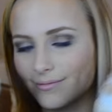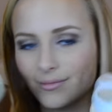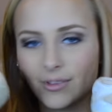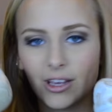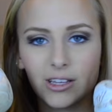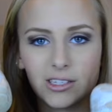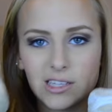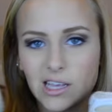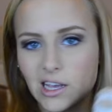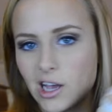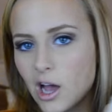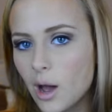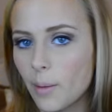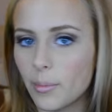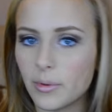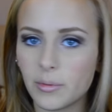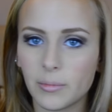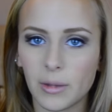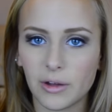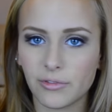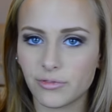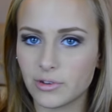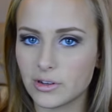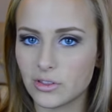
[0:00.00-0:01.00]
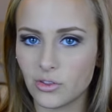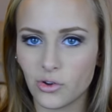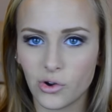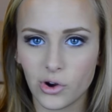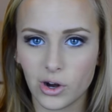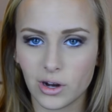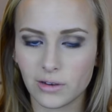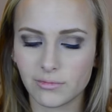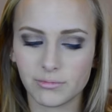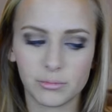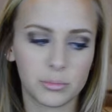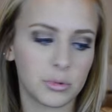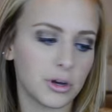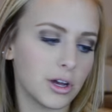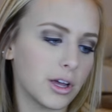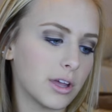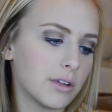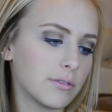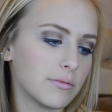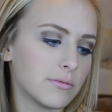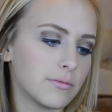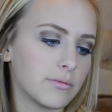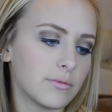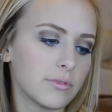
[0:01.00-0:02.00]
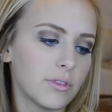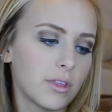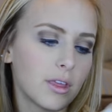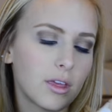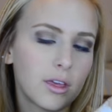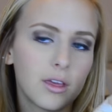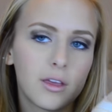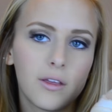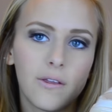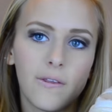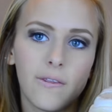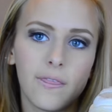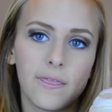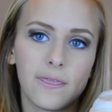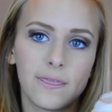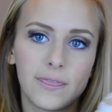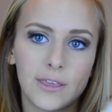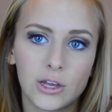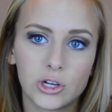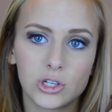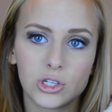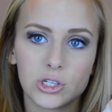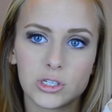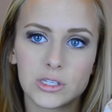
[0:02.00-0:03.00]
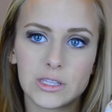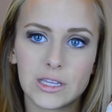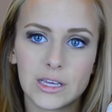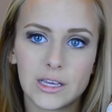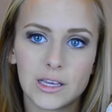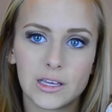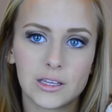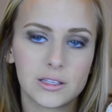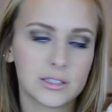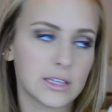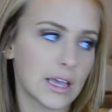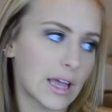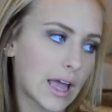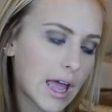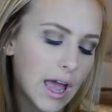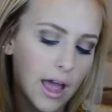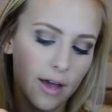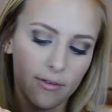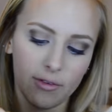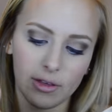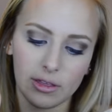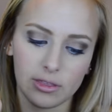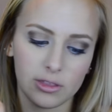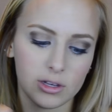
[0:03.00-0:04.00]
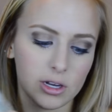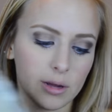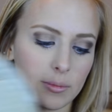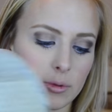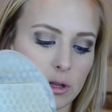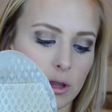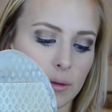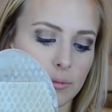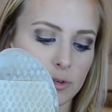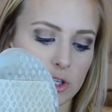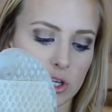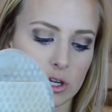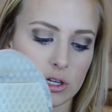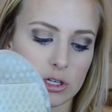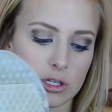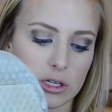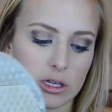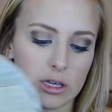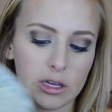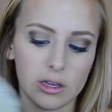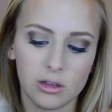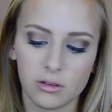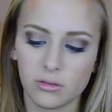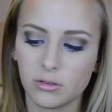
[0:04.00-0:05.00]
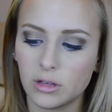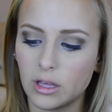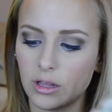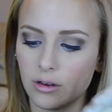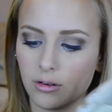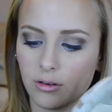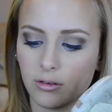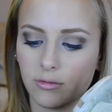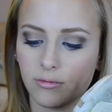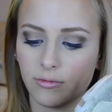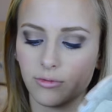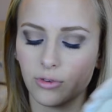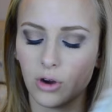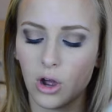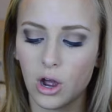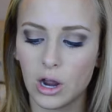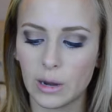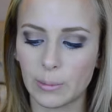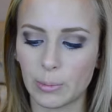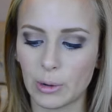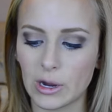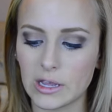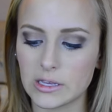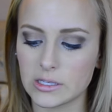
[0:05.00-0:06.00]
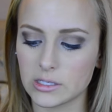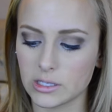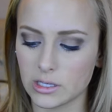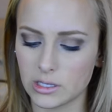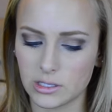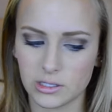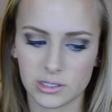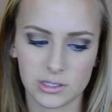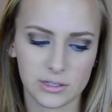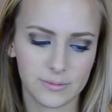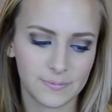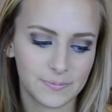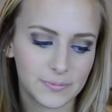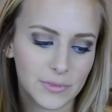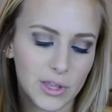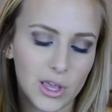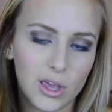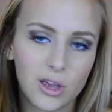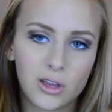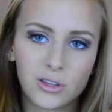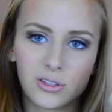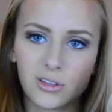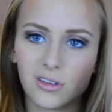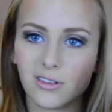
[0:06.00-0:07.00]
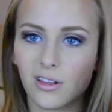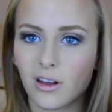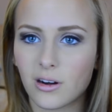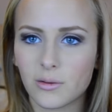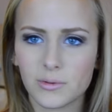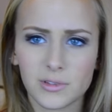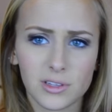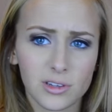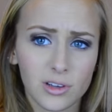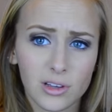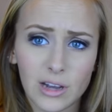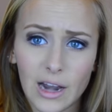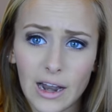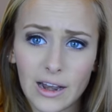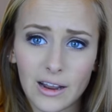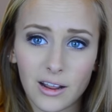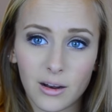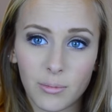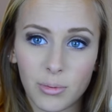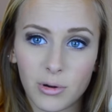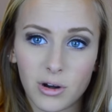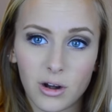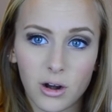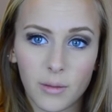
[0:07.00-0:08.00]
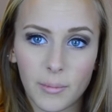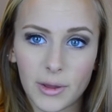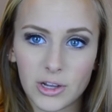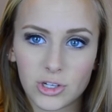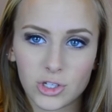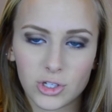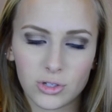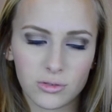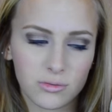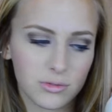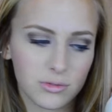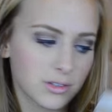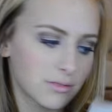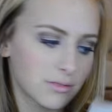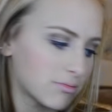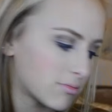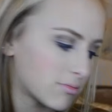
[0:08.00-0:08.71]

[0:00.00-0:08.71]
because I copied my friend Lauren but they're just things like I have like the WWJD and frog bracelets so I thought it was a good idea to put it on my shoes.